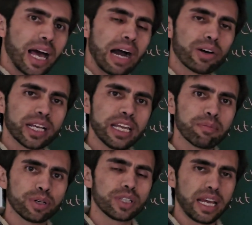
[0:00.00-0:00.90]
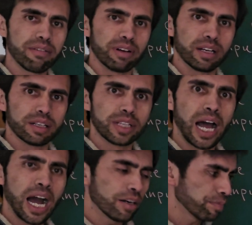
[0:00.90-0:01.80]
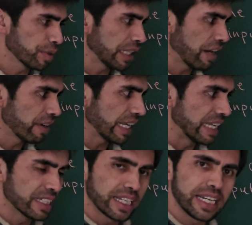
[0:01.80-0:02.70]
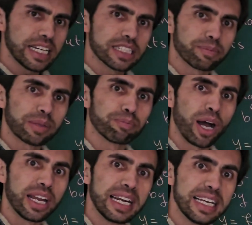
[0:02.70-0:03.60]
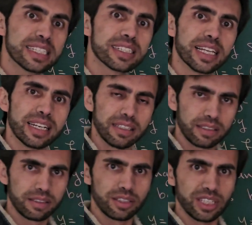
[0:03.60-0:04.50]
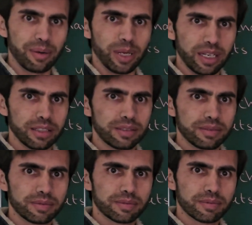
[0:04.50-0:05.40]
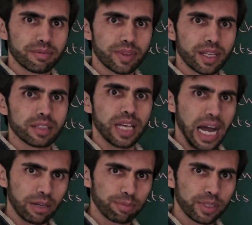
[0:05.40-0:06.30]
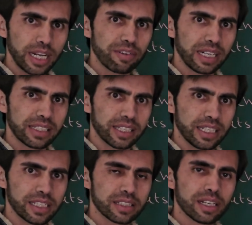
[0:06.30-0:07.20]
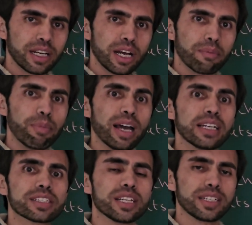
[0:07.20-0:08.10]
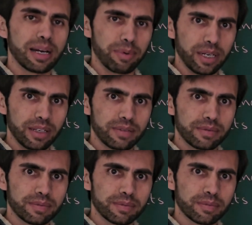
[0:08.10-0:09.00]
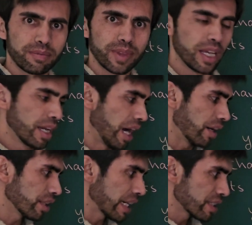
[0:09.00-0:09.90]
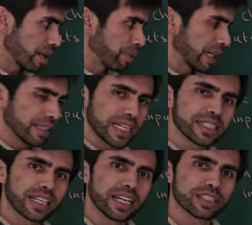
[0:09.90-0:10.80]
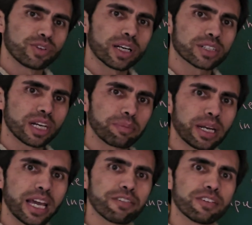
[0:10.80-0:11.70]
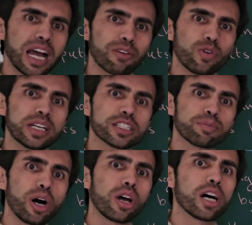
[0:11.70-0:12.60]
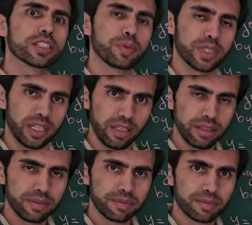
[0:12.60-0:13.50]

our input level, the output level increased, but by less than double. The output level increased by less than double. Another example in this case, for example, if we have one small hospital